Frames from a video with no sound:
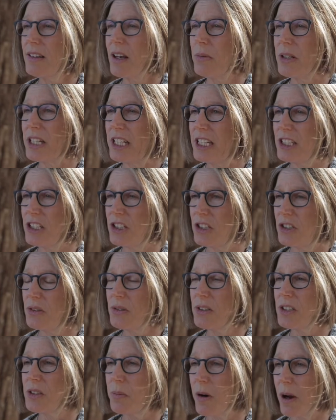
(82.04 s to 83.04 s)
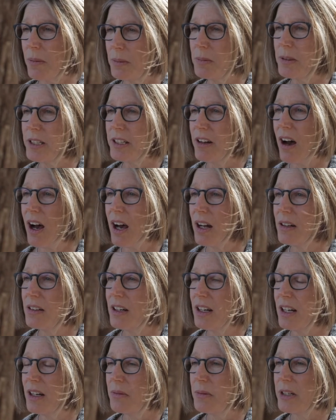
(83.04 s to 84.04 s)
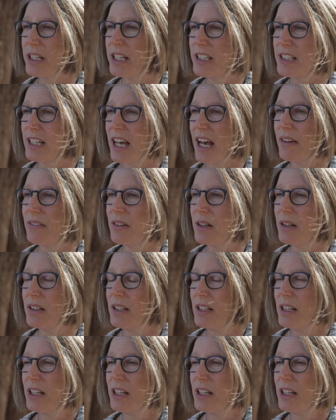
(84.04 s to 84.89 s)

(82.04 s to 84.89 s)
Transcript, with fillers: that we need to do. It's probably not. Uh, we need to have a